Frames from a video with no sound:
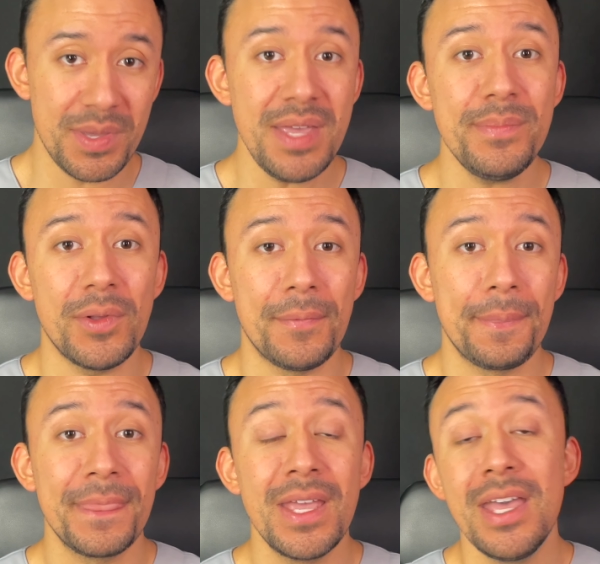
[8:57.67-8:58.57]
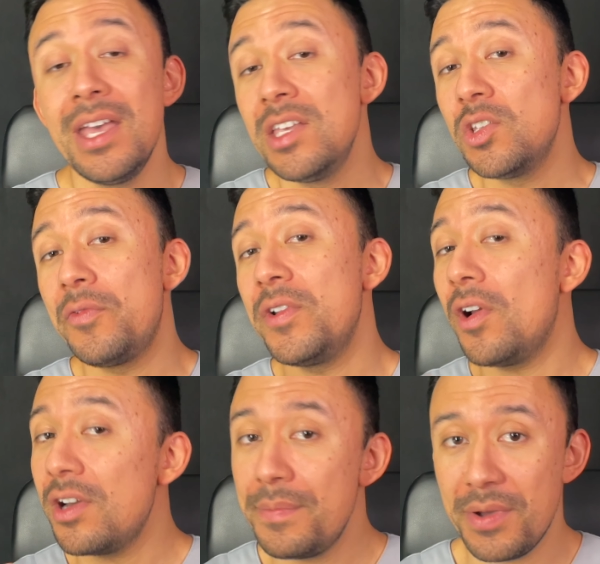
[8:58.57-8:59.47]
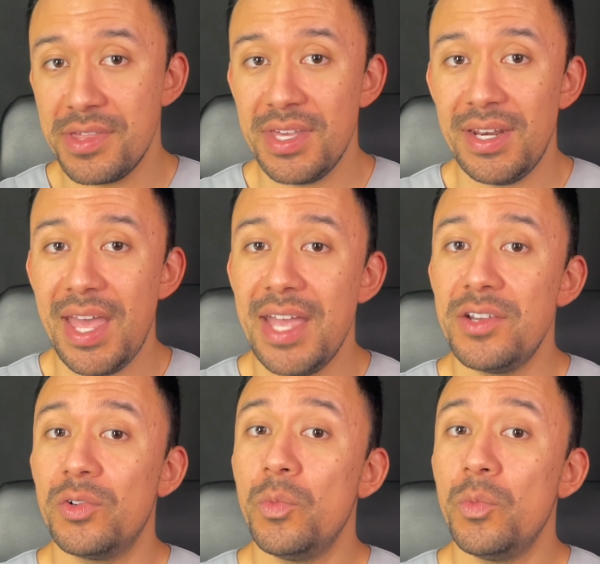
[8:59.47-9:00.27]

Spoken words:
people. So if you're on a budget and you're